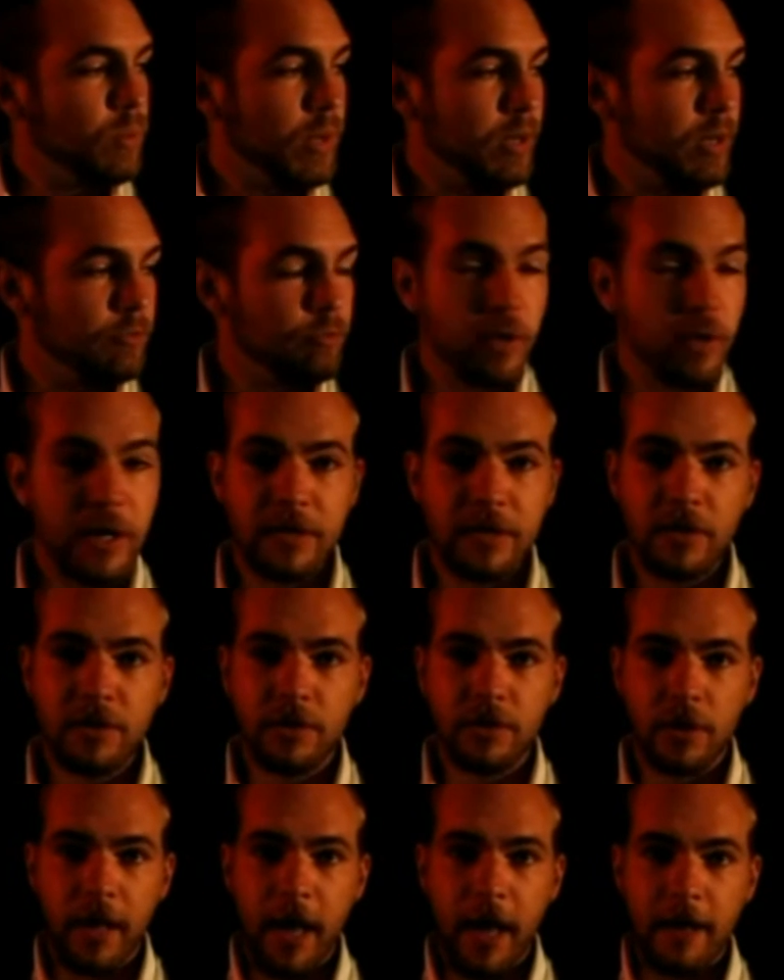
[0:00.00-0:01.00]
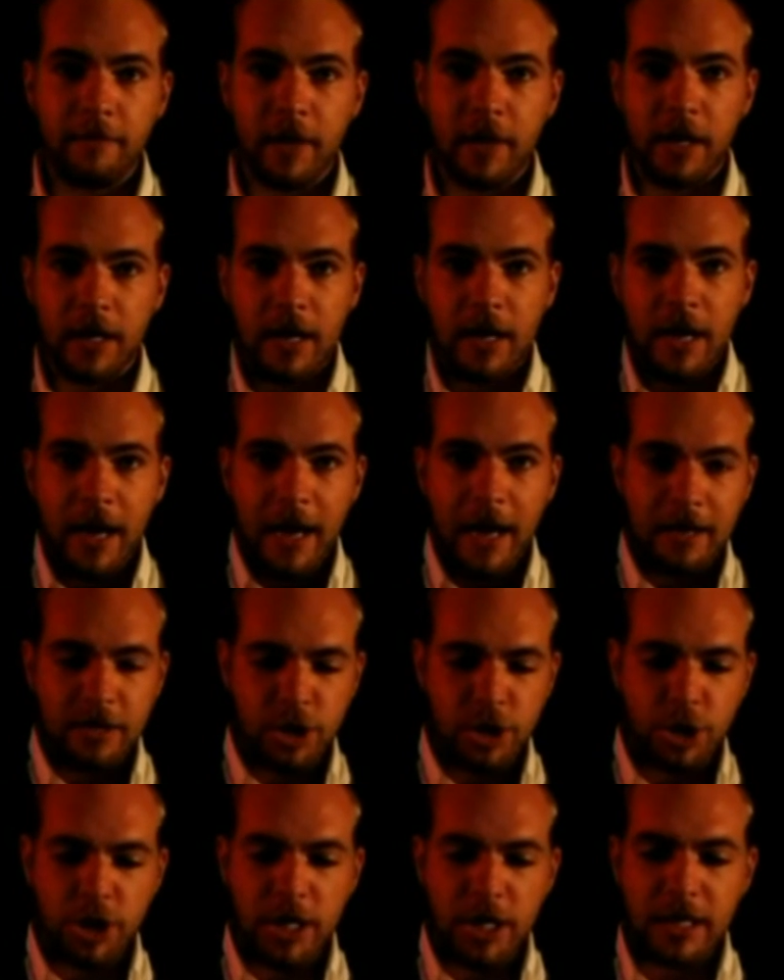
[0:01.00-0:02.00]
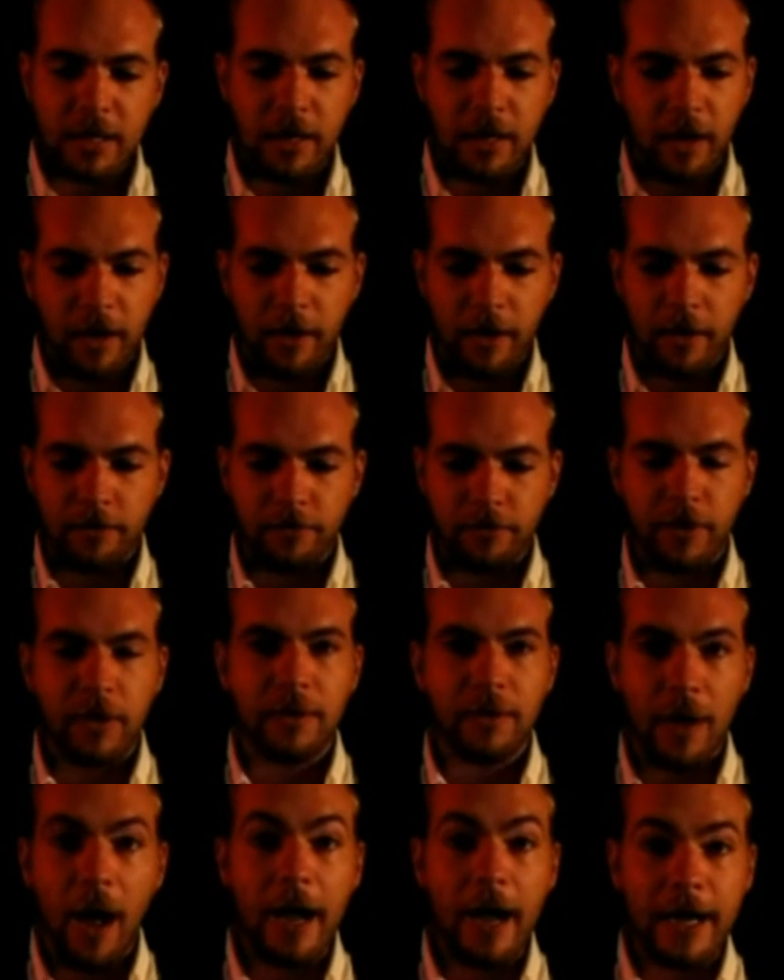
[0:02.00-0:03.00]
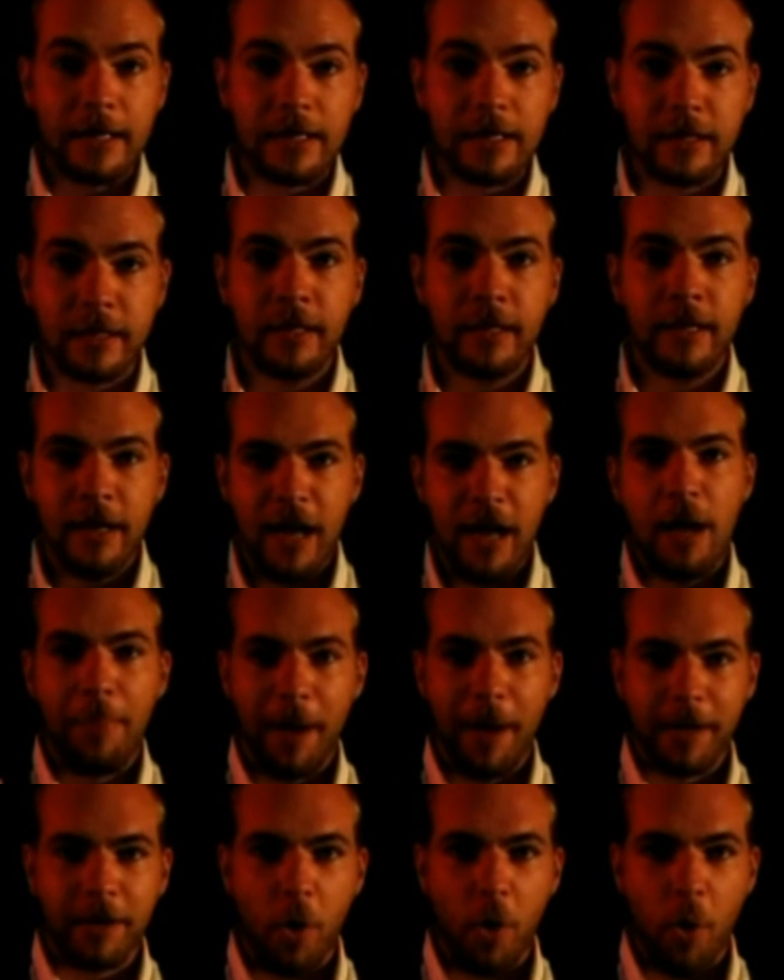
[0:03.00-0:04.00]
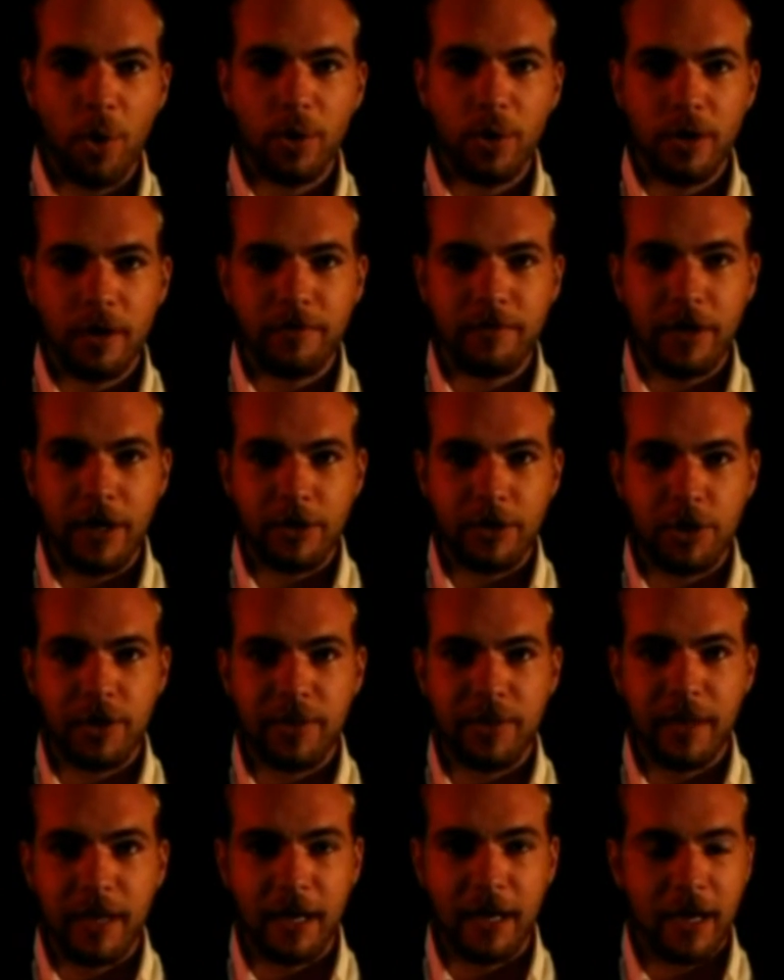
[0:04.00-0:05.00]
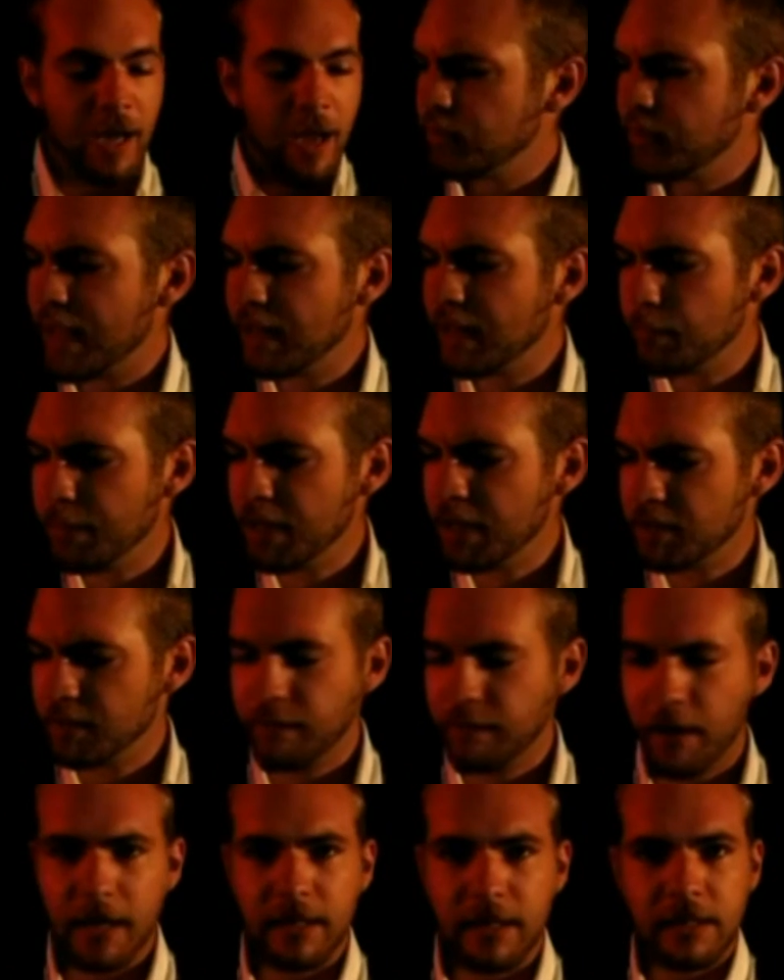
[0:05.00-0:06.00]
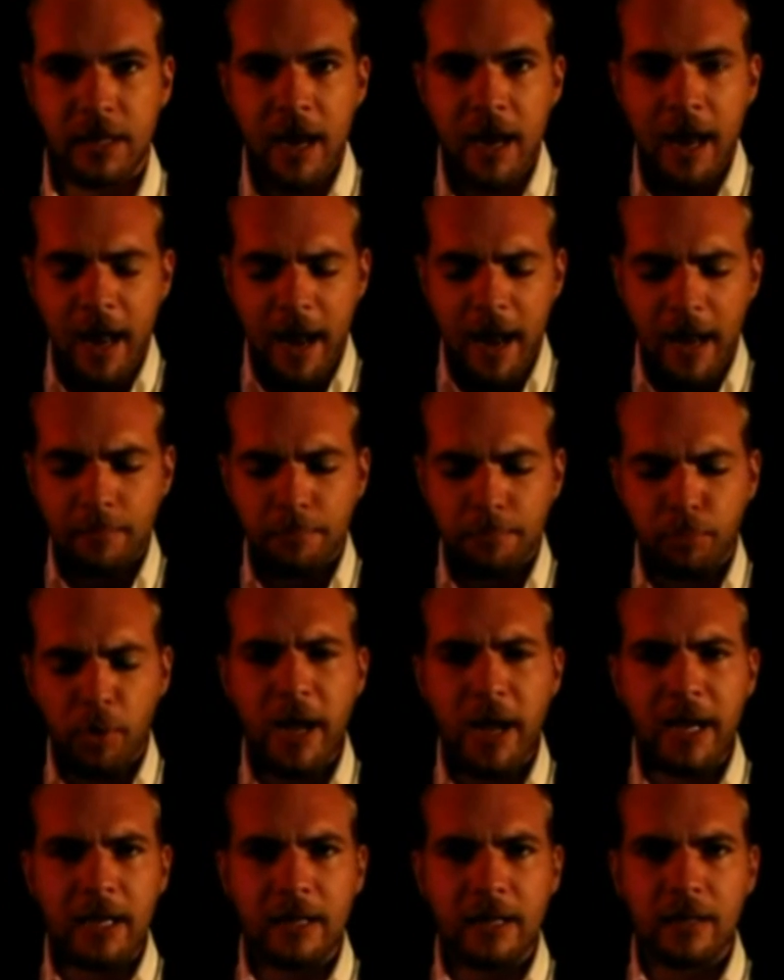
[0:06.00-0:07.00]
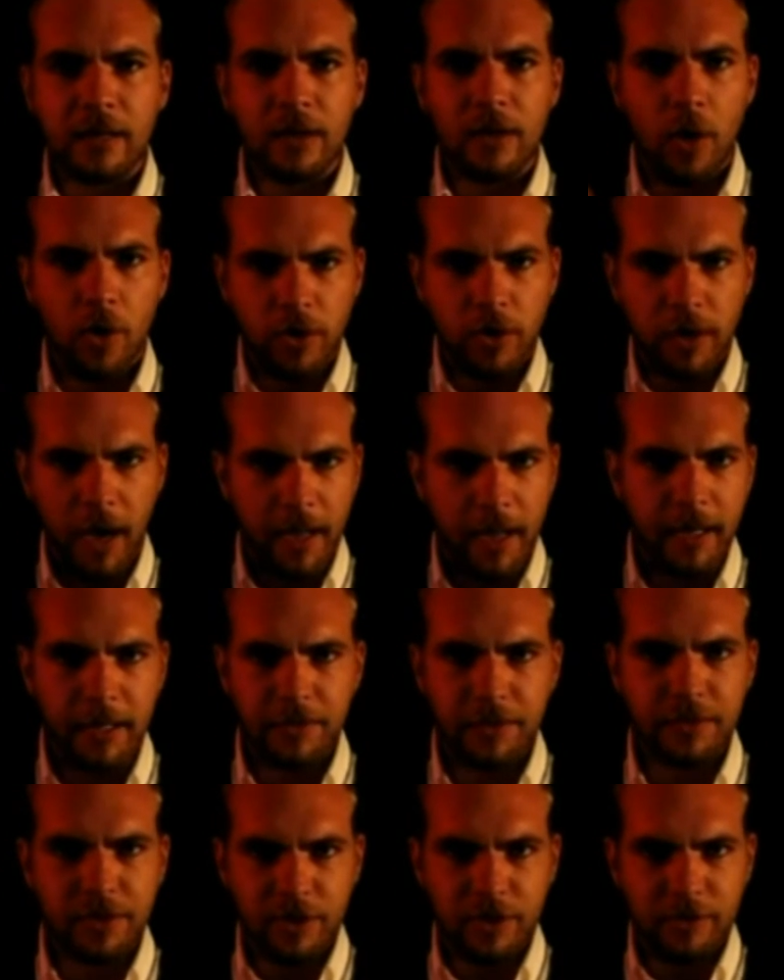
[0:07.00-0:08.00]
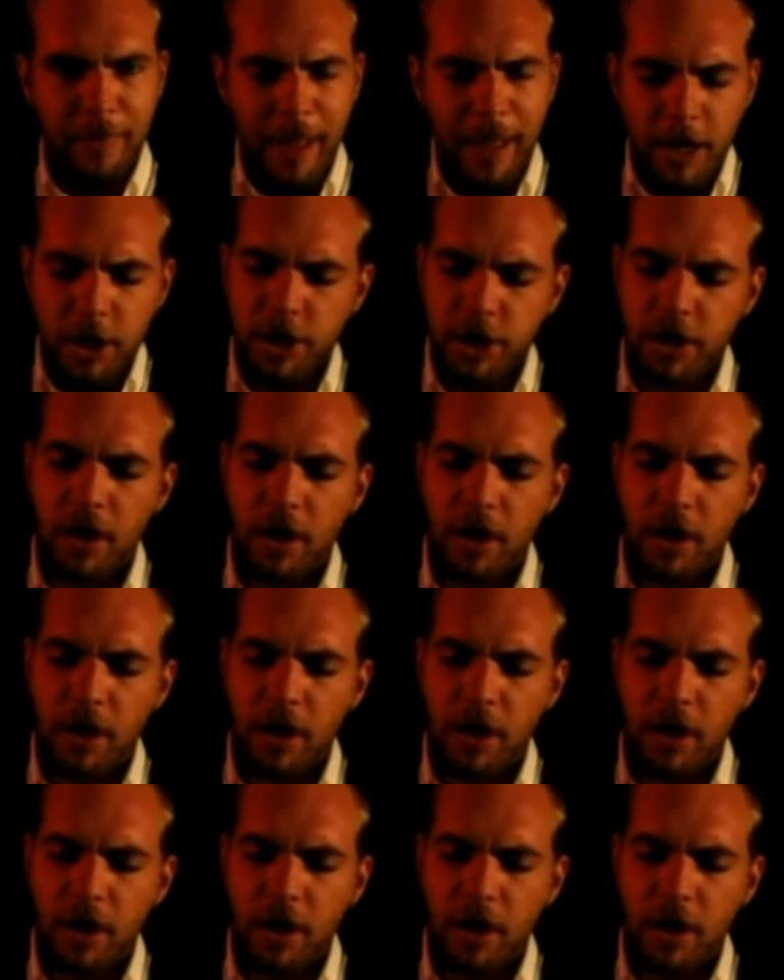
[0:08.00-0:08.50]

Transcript: When it freezes, you'll have a sheet of ice about 1/4 of an inch thick. Take the piece of ice and break it, cut it, smash it